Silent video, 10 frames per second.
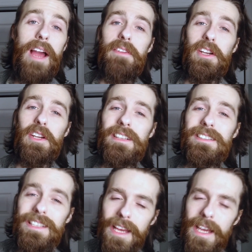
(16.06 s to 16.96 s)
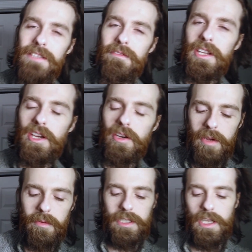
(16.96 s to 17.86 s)
I figured in today's video
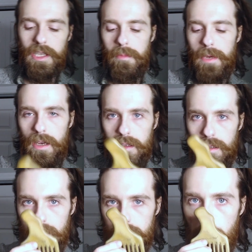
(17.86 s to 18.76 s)
we would talk about the